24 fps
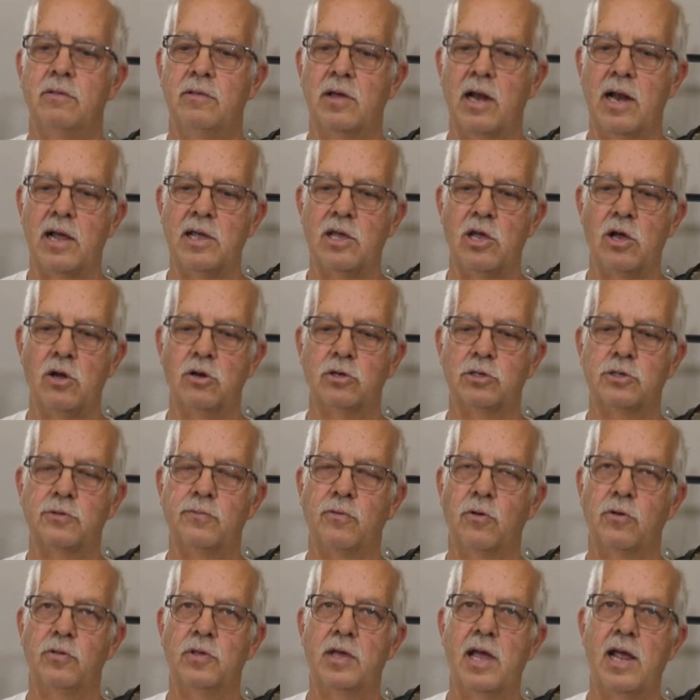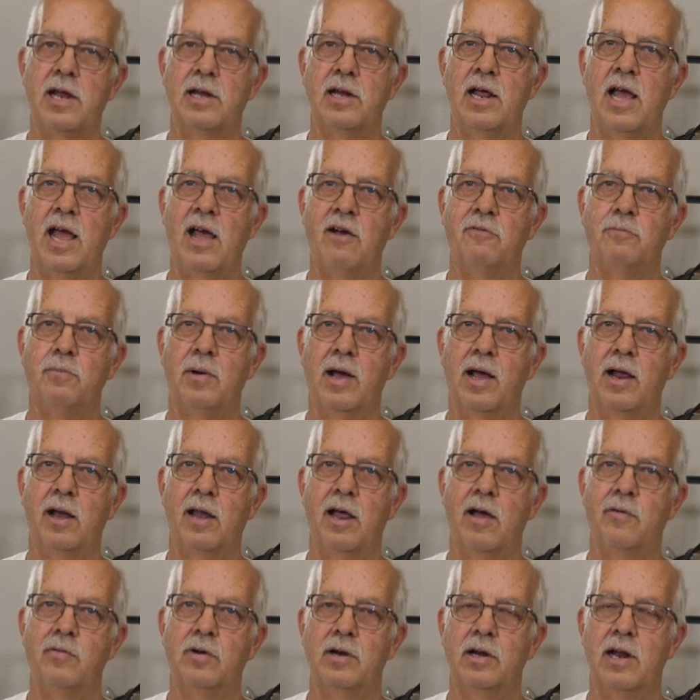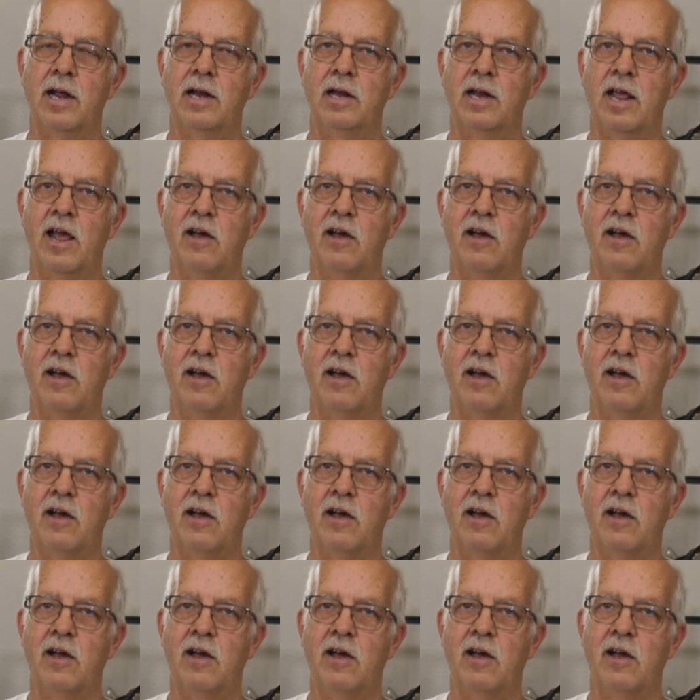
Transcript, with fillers: that I use for the 8.5 by 11 and